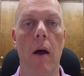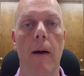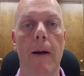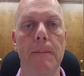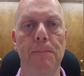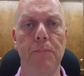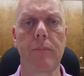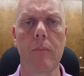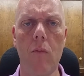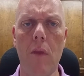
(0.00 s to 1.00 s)
And
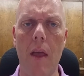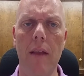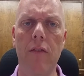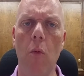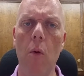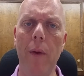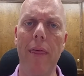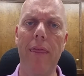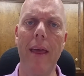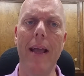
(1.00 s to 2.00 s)
so when
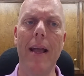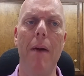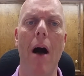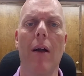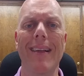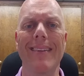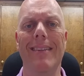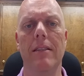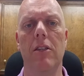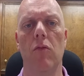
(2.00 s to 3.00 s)
we think about
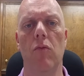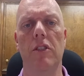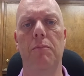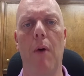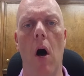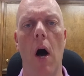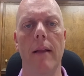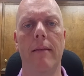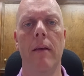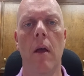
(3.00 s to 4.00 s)
consistent
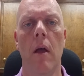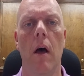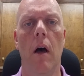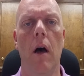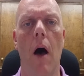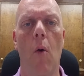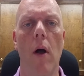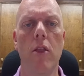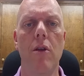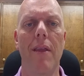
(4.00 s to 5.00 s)
response, I
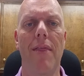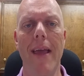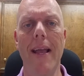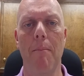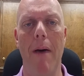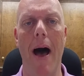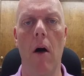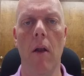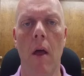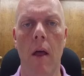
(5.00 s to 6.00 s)
want you to think
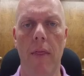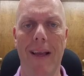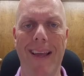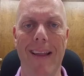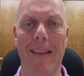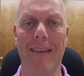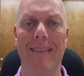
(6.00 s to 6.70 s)
about again, the